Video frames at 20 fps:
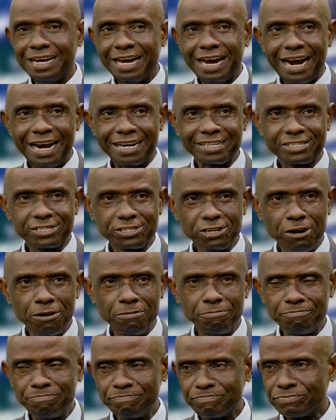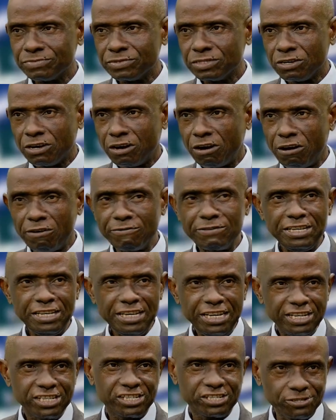and some of the
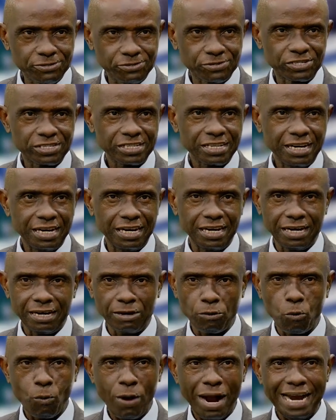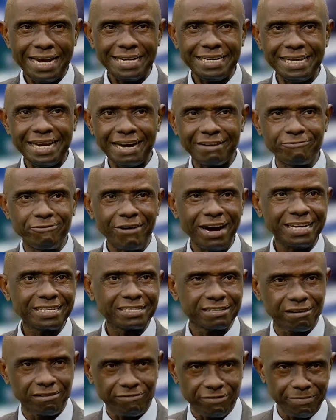issues why they advise
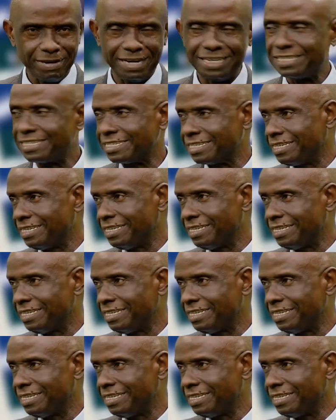governments,